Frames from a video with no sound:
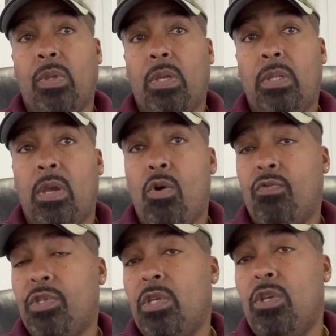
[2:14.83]
They
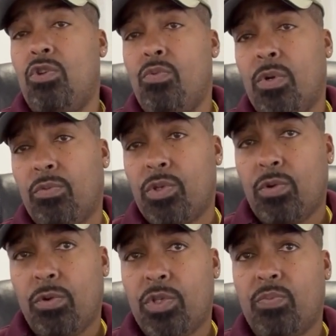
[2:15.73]
oversee human
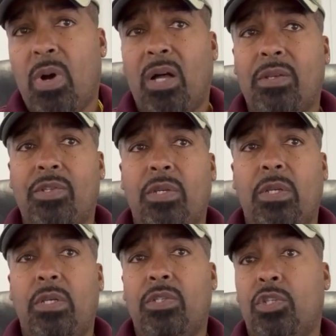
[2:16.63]
resources
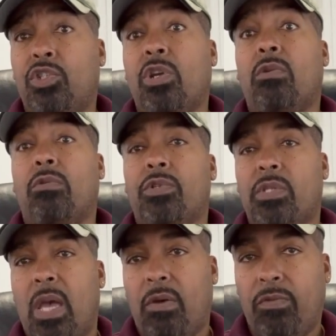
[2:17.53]
policies and general
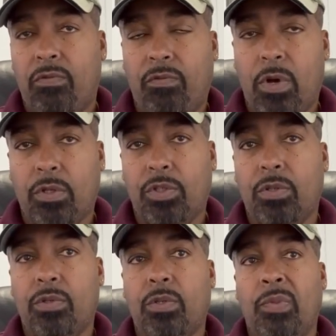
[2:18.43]
staffing
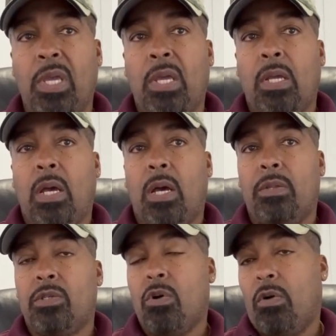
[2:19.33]
functions.
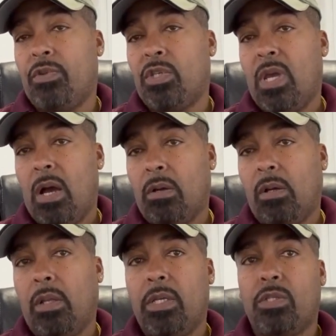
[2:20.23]
This office
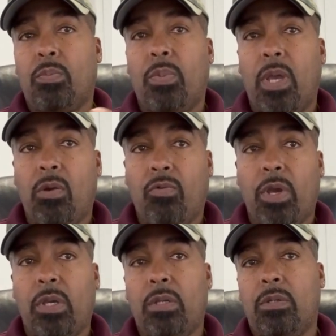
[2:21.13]
calculates the pay
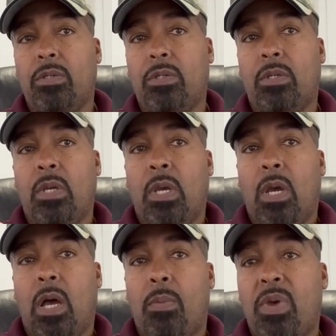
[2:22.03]
raise
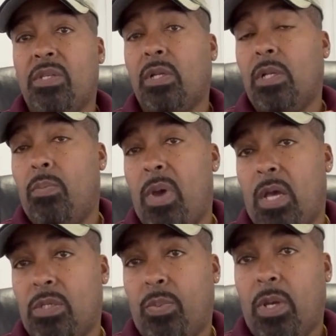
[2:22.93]
basically
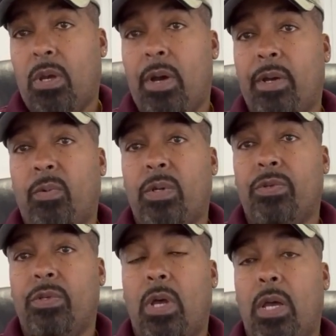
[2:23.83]
passed by Congress.